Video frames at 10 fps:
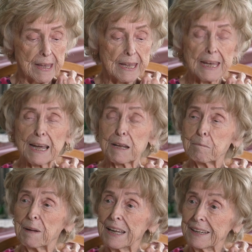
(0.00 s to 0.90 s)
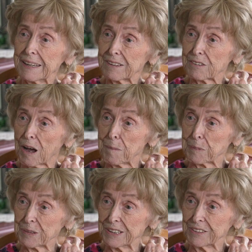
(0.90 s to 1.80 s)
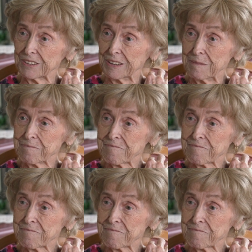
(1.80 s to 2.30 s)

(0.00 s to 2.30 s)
he had appendix operation.